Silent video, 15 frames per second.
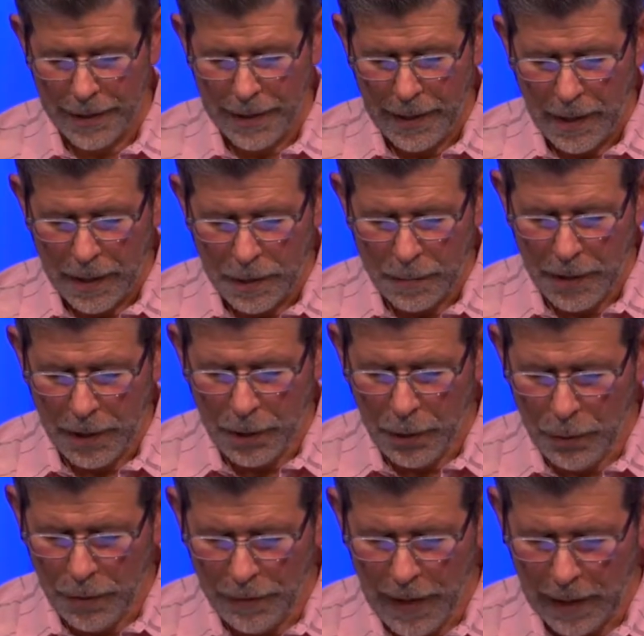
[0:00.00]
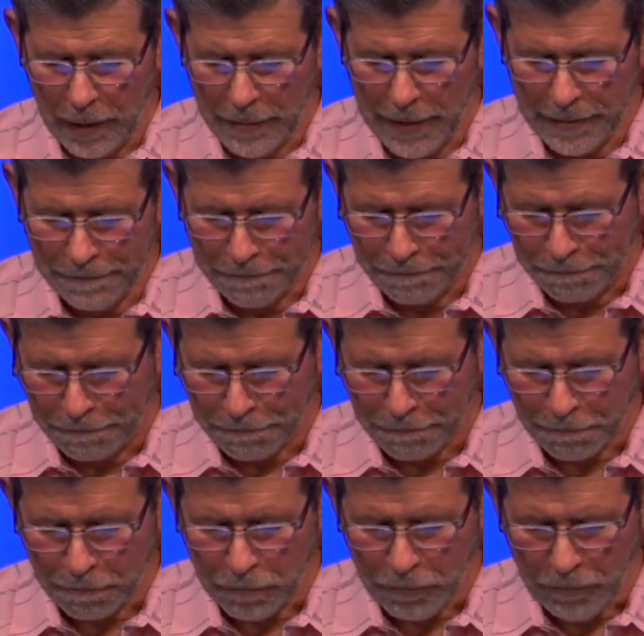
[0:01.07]
It's been a new development.
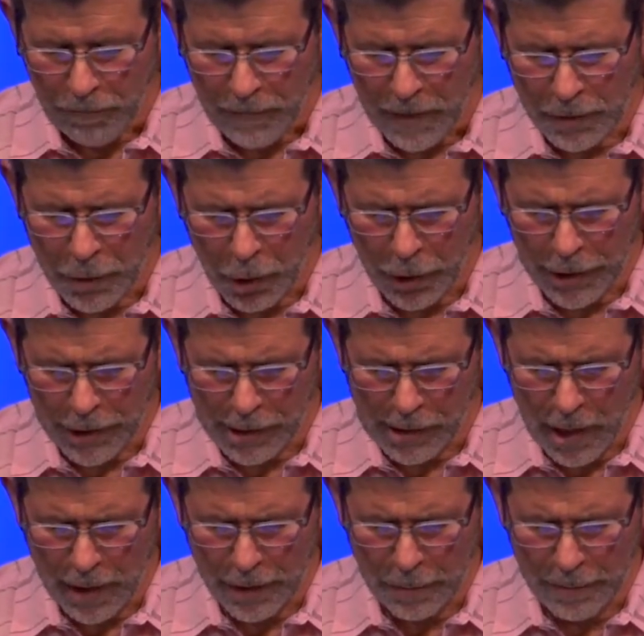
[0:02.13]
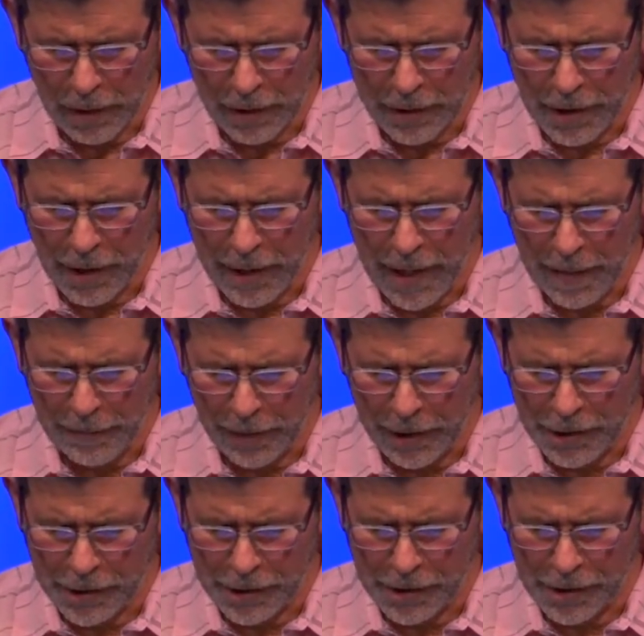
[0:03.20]
Turkey has launched military
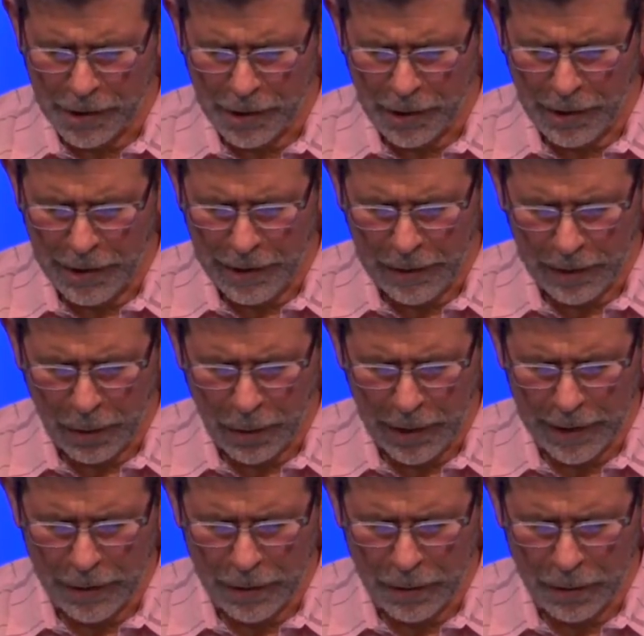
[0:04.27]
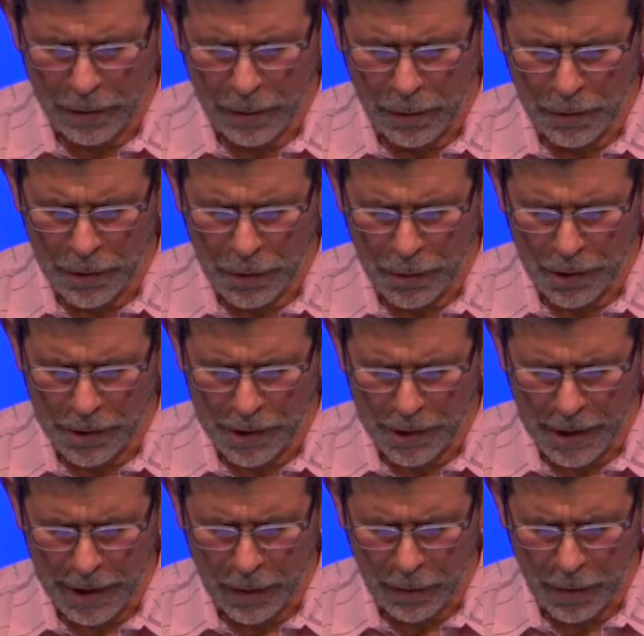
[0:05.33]
operations in Syria. According to news sources,
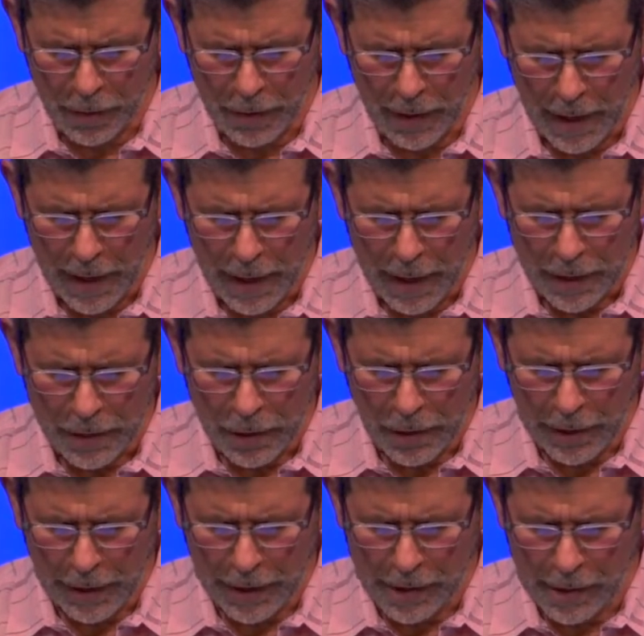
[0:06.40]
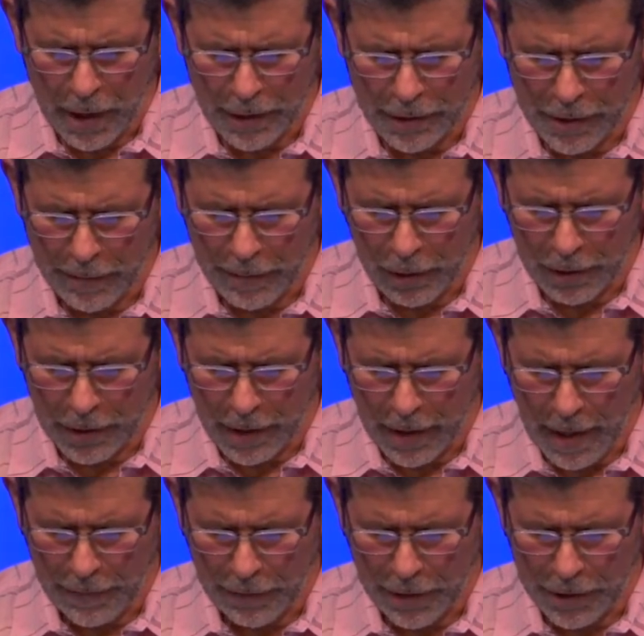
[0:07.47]
I quote, "Turkey has launched a military
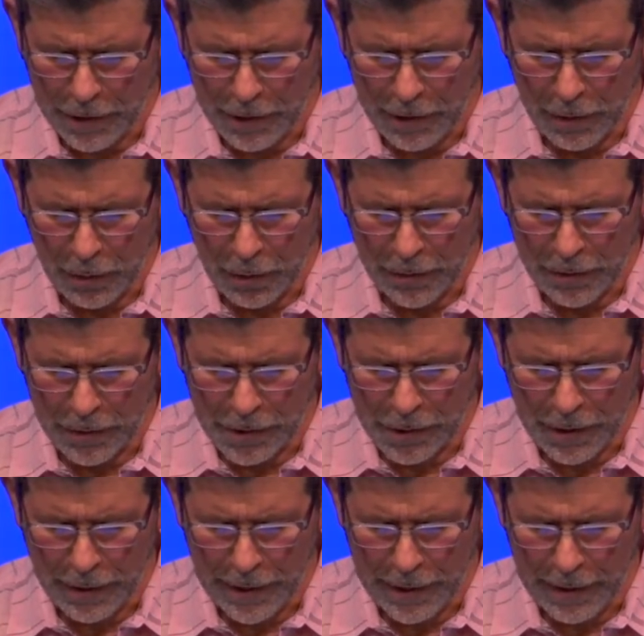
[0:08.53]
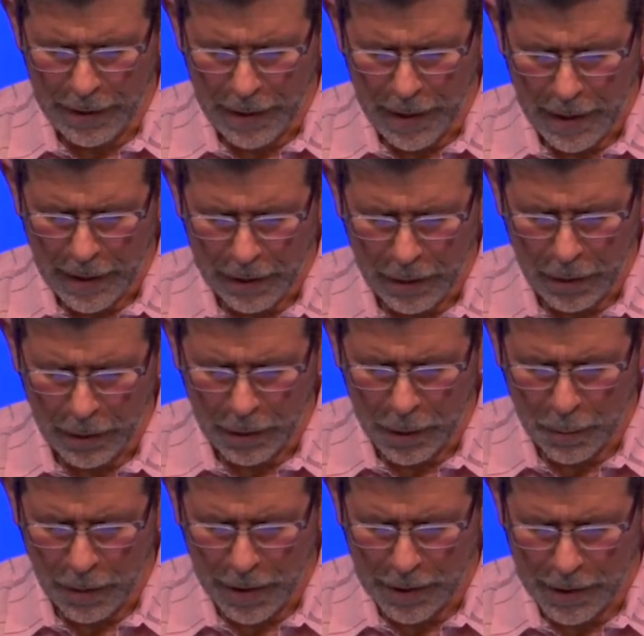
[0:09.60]
operation in northern Syria," Turkish
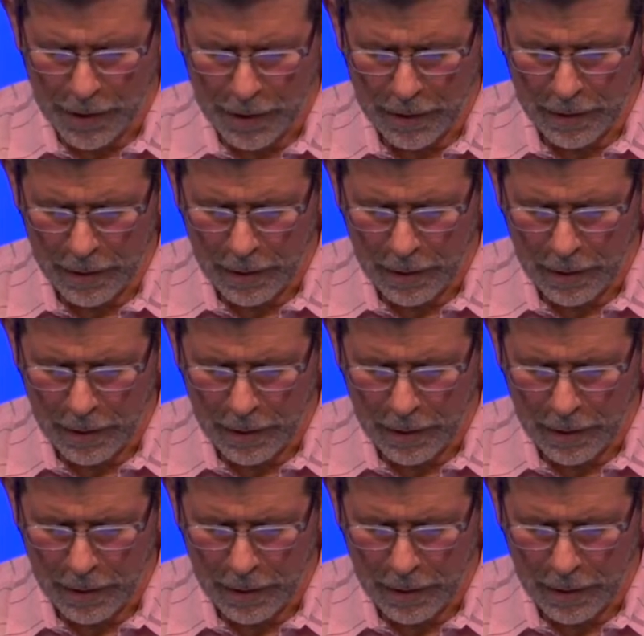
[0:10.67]
President